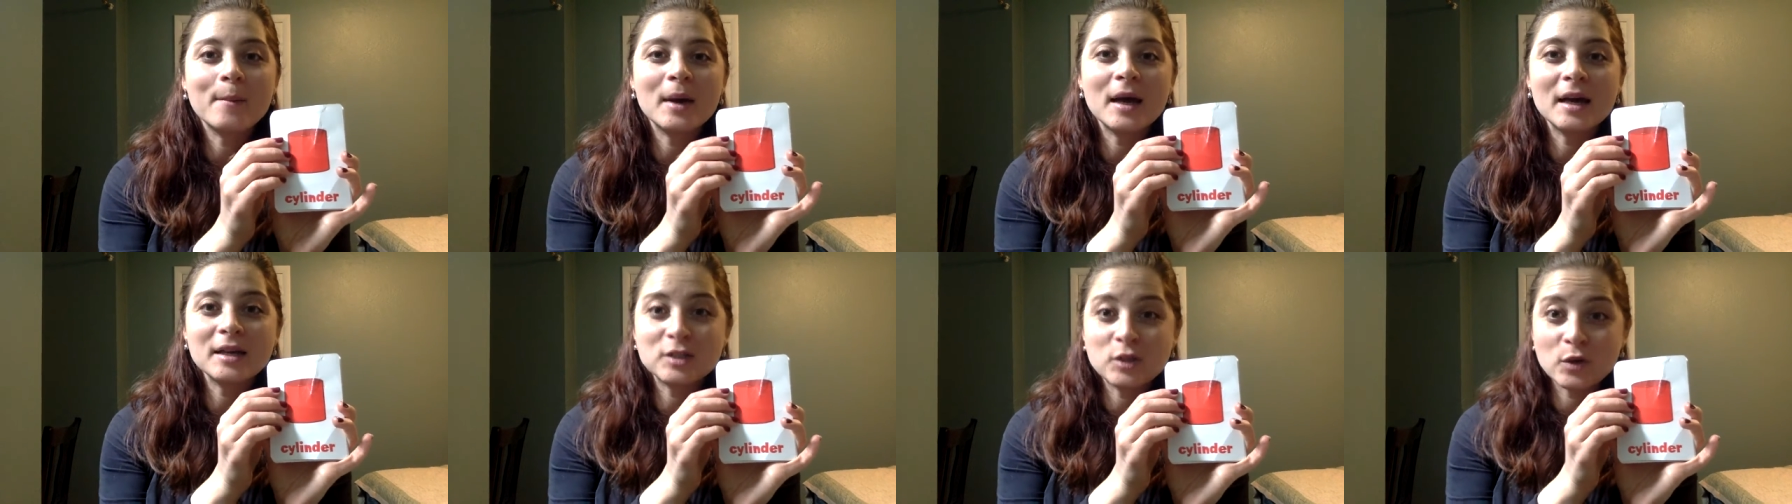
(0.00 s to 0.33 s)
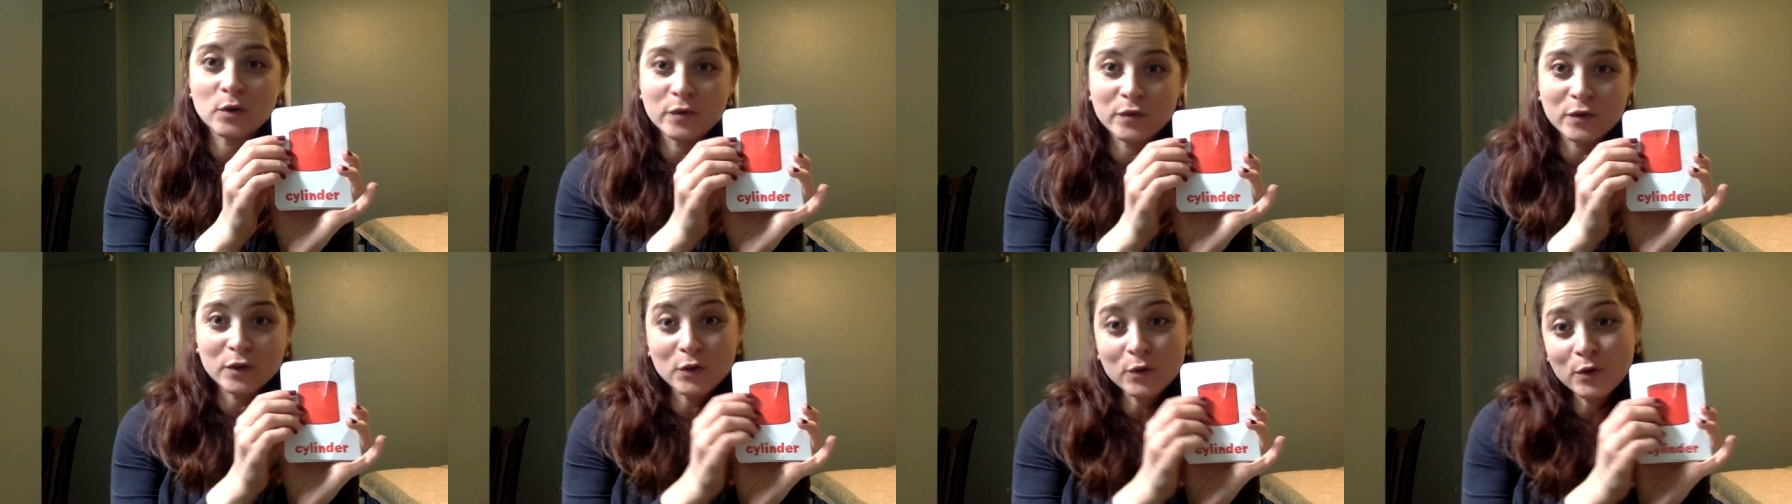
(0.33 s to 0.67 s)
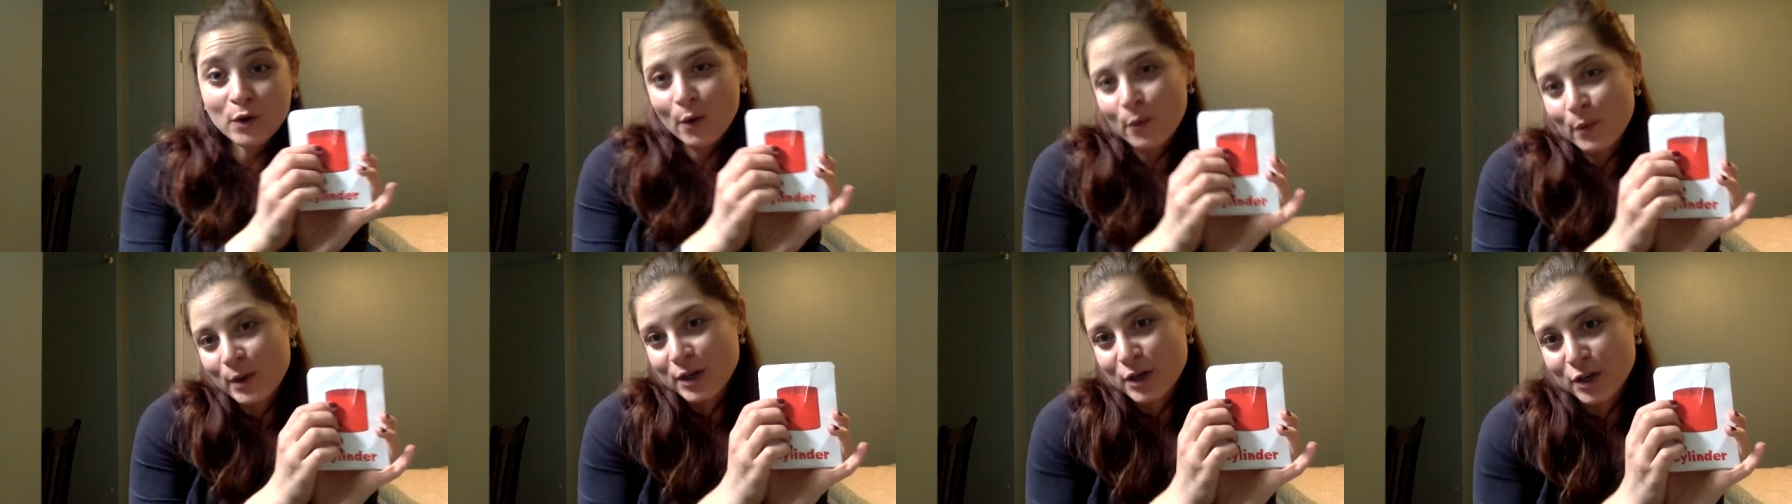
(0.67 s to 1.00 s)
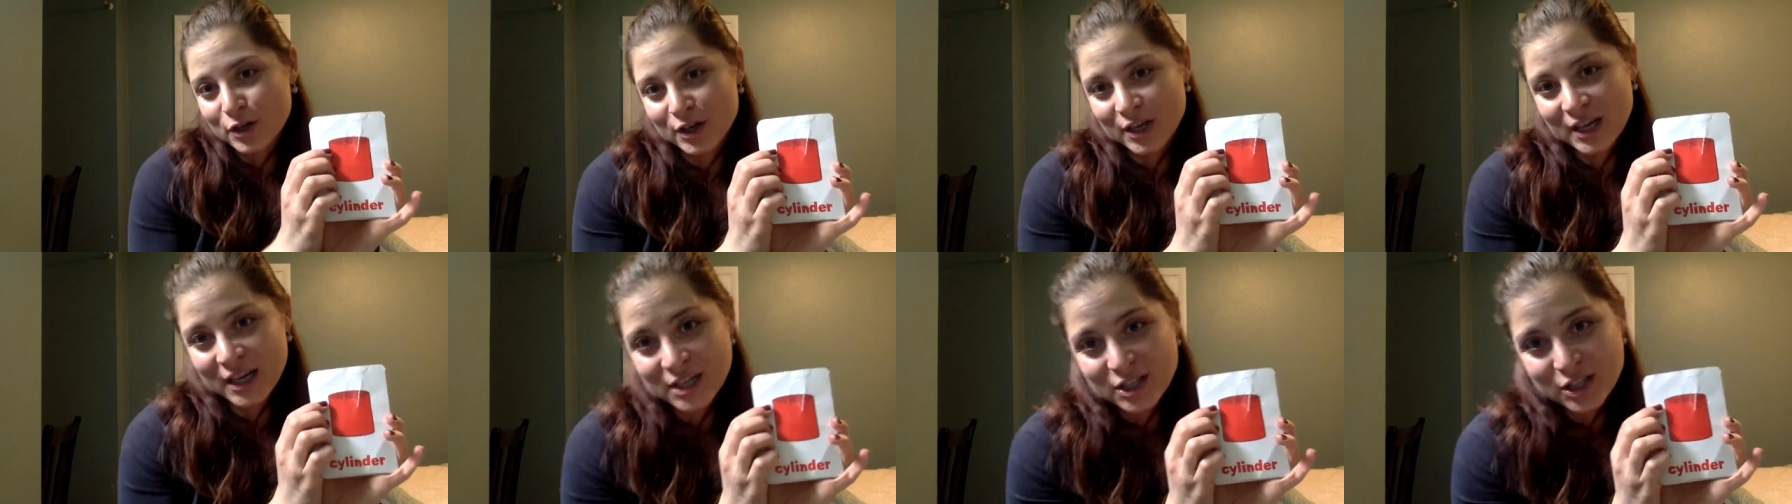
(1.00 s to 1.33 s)
So if you go in your
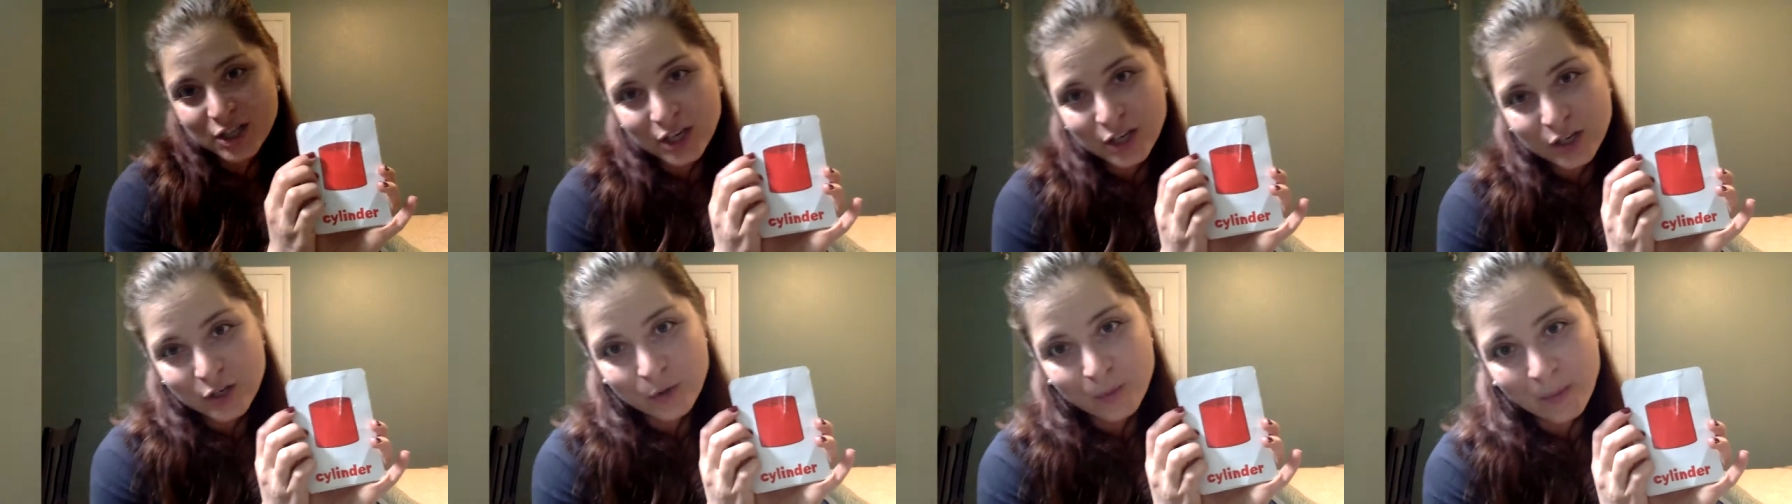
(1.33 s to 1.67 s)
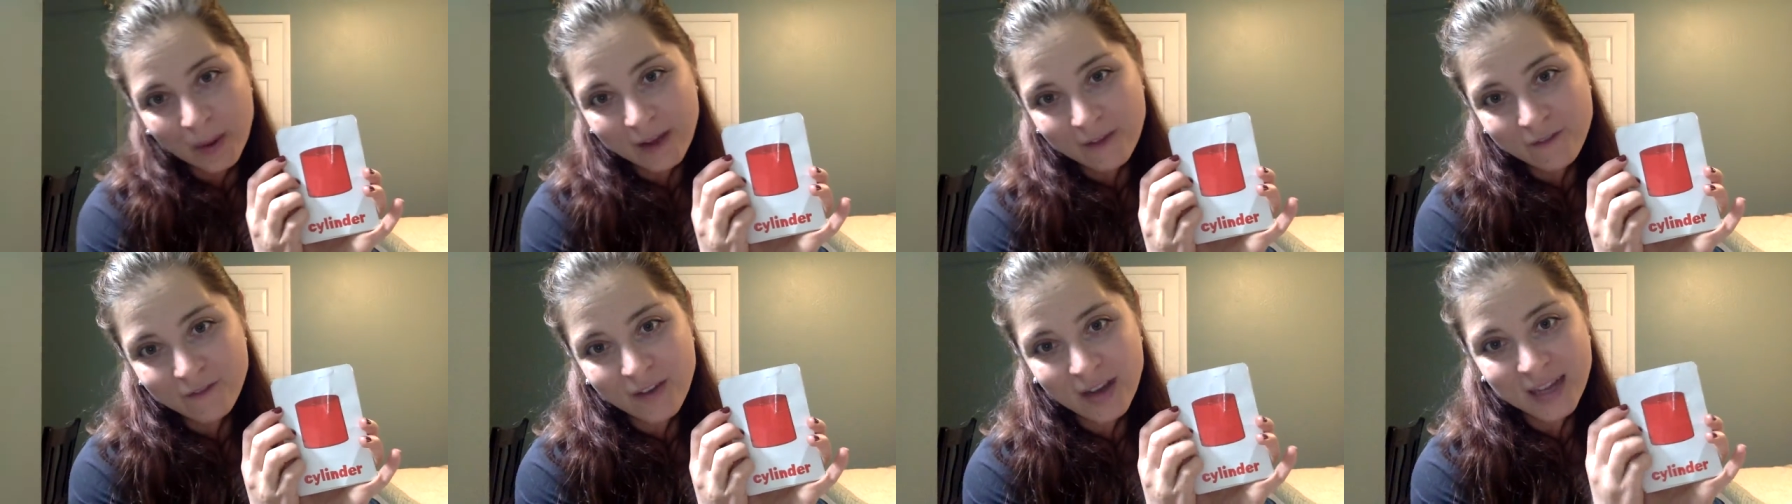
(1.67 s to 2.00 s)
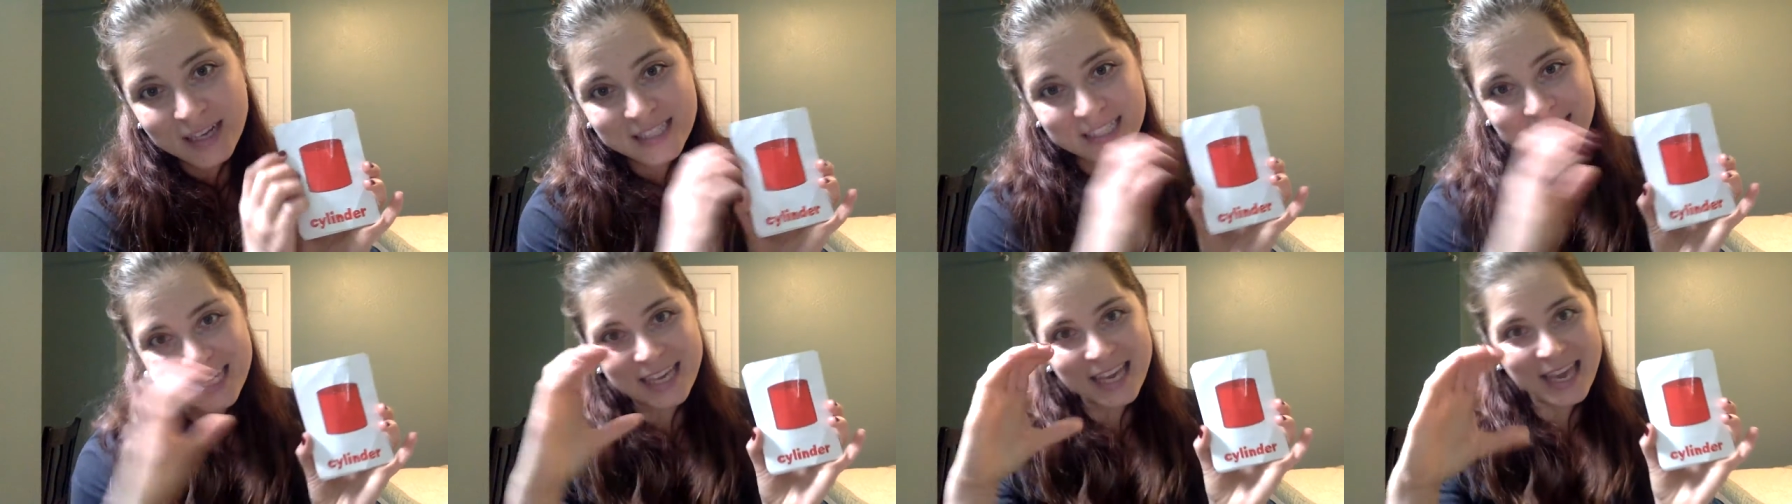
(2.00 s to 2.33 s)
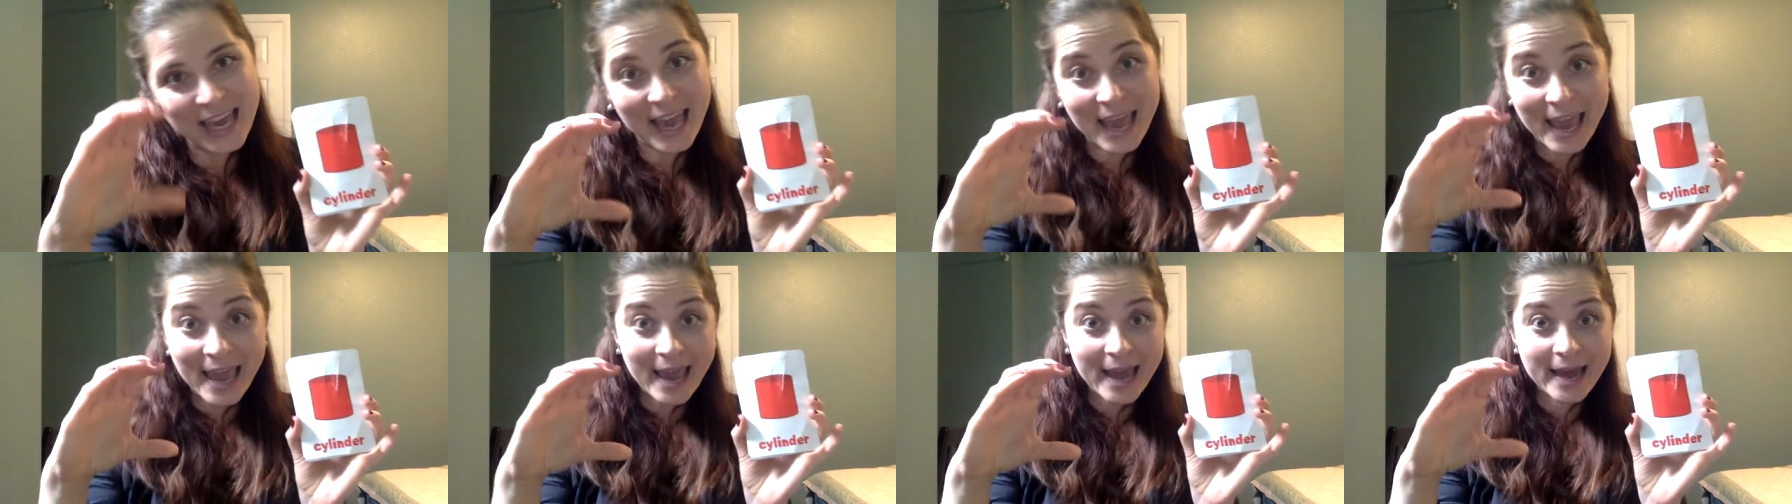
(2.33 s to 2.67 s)
kitchen, you might find a
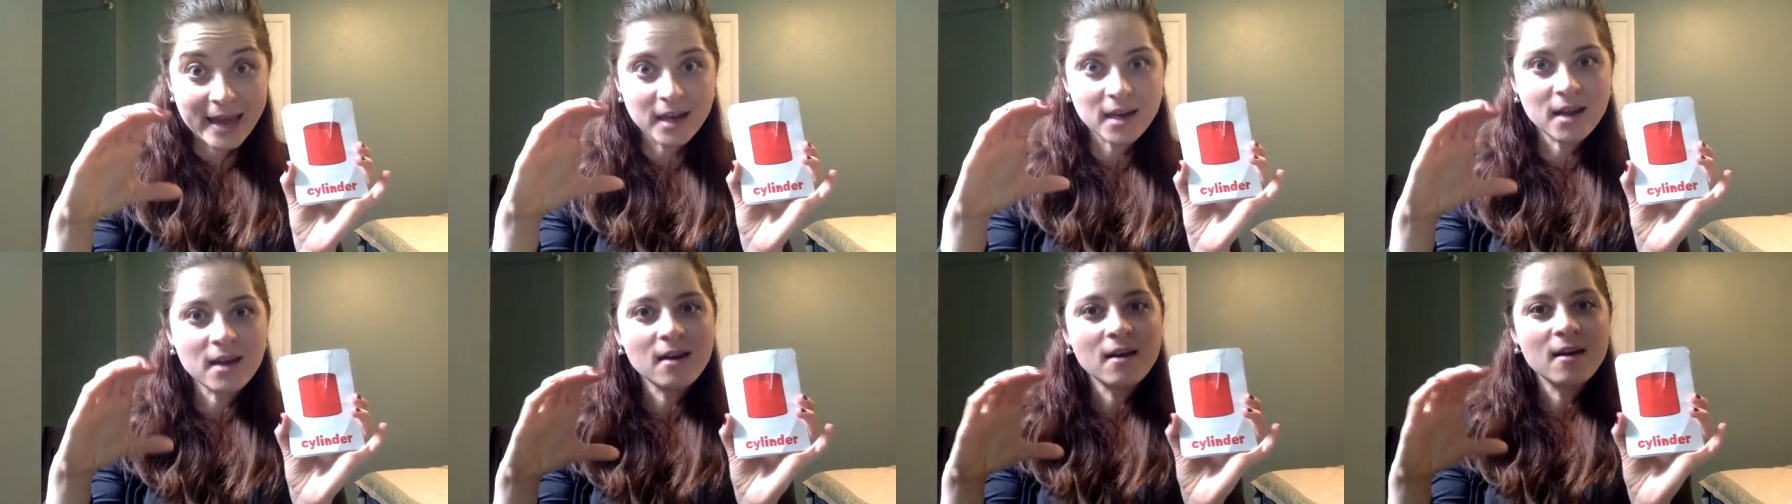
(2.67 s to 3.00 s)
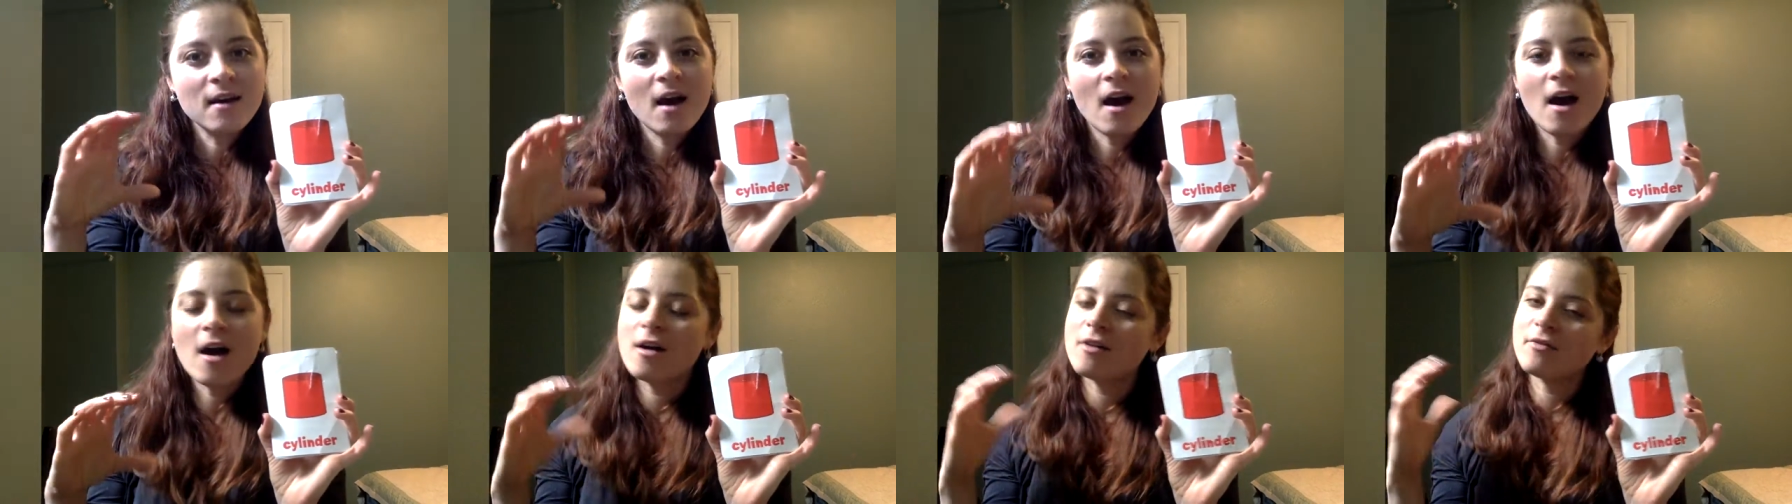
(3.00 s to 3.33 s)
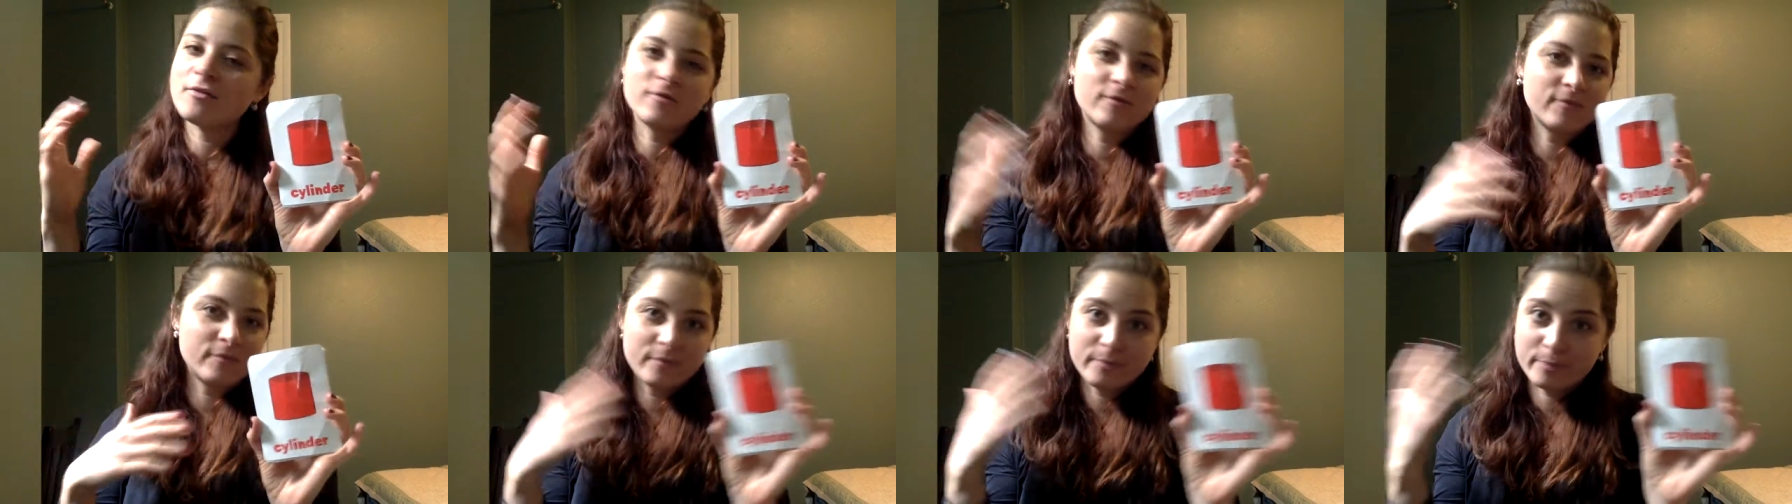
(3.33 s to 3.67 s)
can of